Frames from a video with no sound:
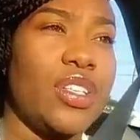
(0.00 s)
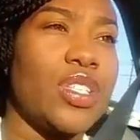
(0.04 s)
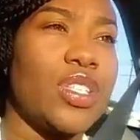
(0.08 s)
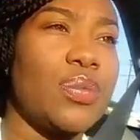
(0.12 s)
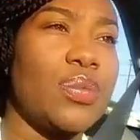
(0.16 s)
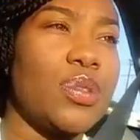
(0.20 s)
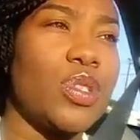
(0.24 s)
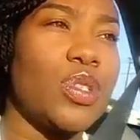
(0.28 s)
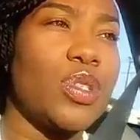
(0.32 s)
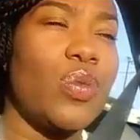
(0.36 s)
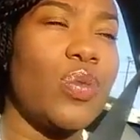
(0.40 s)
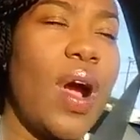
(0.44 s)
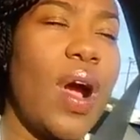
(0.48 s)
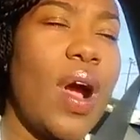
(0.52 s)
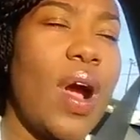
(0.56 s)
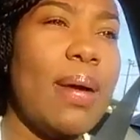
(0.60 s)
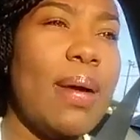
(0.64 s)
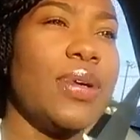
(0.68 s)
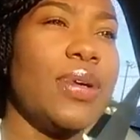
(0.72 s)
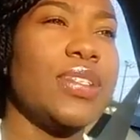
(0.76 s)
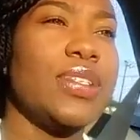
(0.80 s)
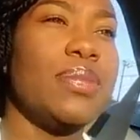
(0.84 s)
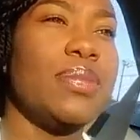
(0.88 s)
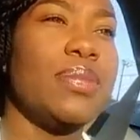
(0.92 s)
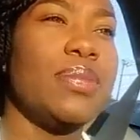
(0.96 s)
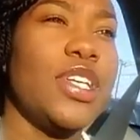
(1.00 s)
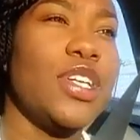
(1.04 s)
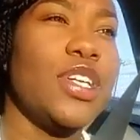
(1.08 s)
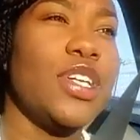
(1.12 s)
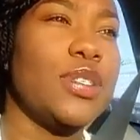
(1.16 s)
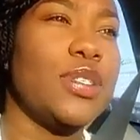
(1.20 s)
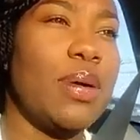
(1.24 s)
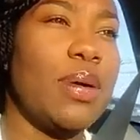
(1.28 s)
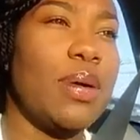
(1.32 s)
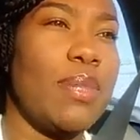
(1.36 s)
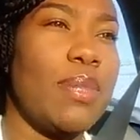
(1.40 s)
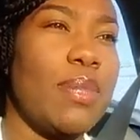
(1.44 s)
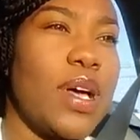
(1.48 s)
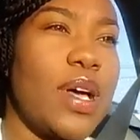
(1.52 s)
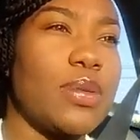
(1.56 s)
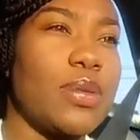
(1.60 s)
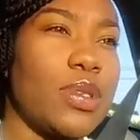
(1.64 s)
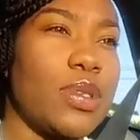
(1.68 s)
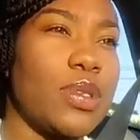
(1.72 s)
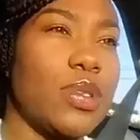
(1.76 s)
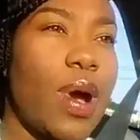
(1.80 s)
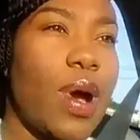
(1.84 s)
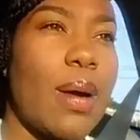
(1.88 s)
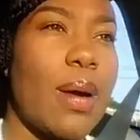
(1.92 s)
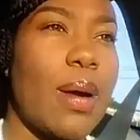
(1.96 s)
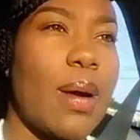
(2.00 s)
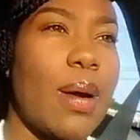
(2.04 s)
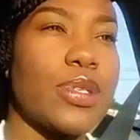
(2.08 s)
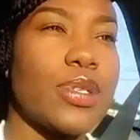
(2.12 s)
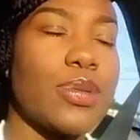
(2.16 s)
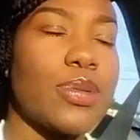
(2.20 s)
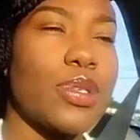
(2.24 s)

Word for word: Subscribers, let me tell you something about subscribers.